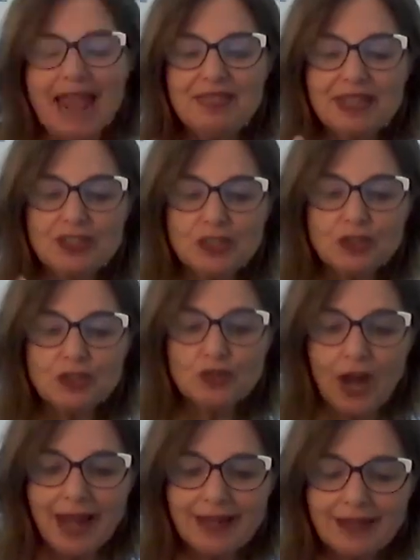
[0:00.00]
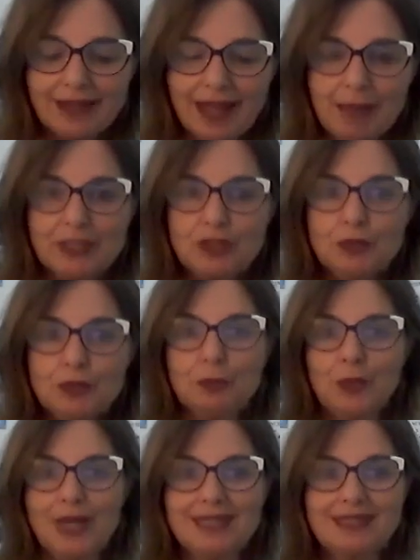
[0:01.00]
then to try and come into
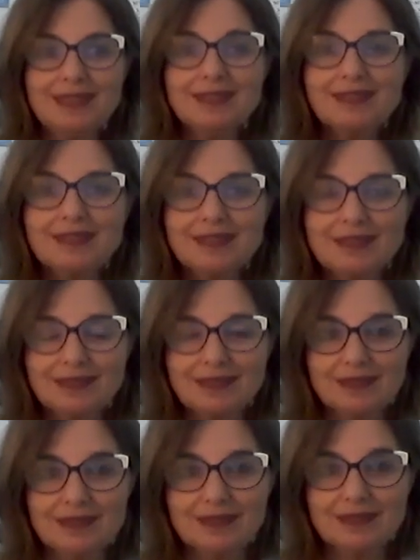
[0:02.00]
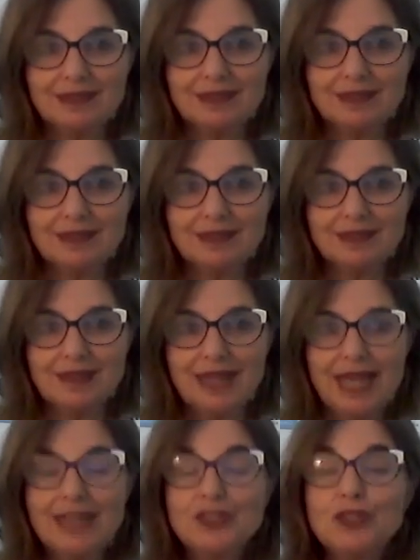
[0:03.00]
presence
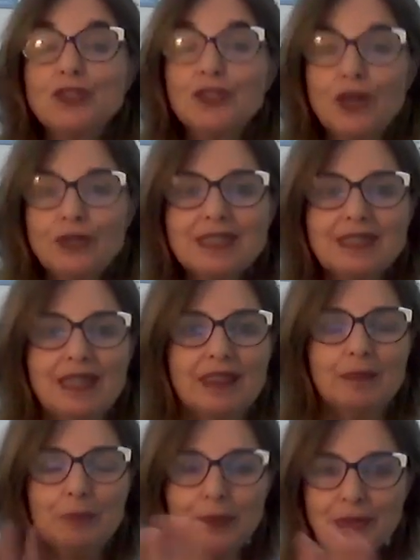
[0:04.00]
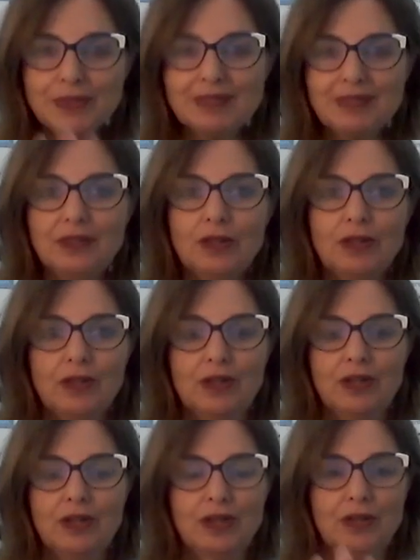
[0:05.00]
and to notice that the person
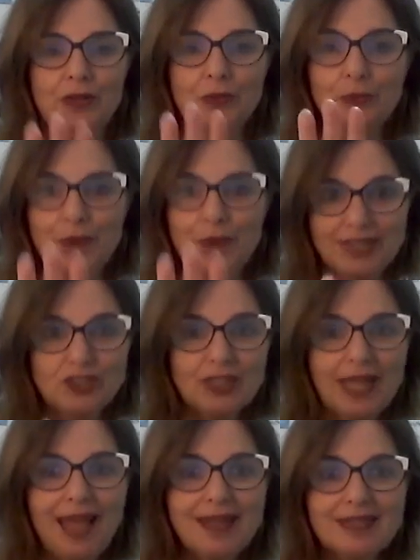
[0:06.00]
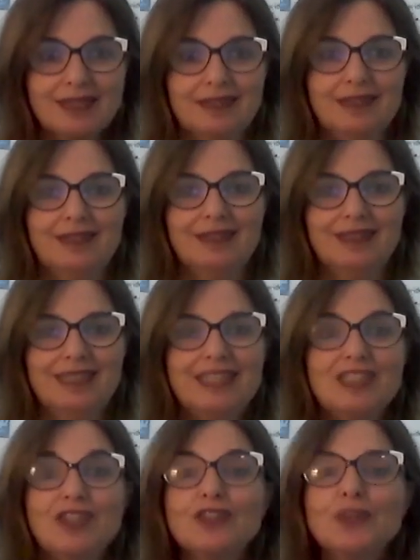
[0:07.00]
you're raging at
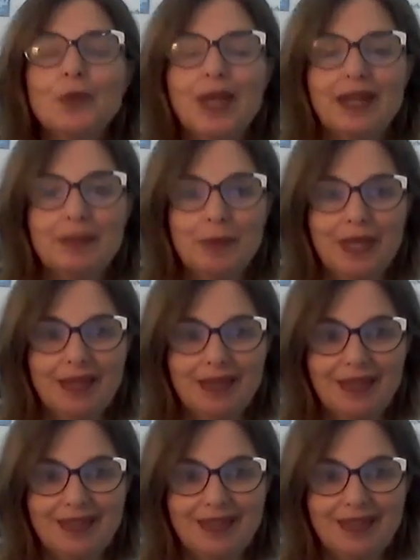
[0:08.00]
is not your enemy.